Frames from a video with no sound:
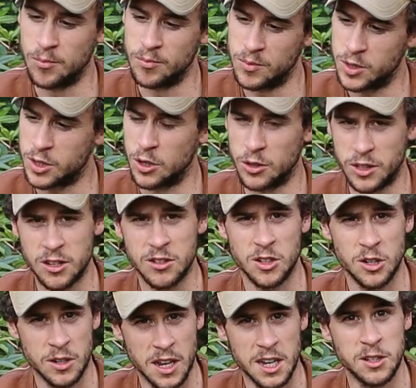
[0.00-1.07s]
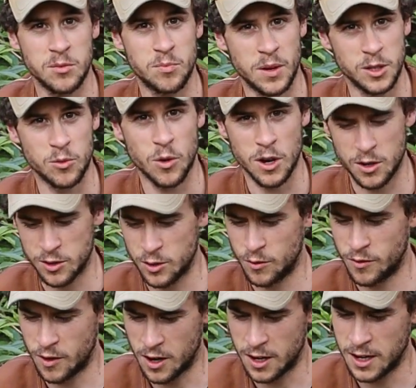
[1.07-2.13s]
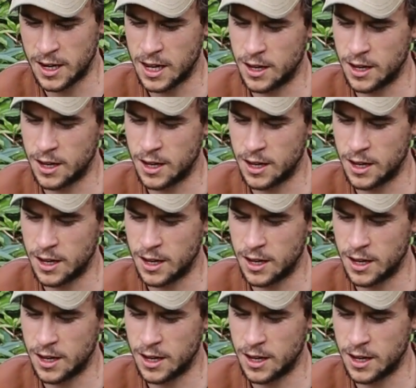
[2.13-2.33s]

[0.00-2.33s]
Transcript: So it doesn't look nice, but it's working so far.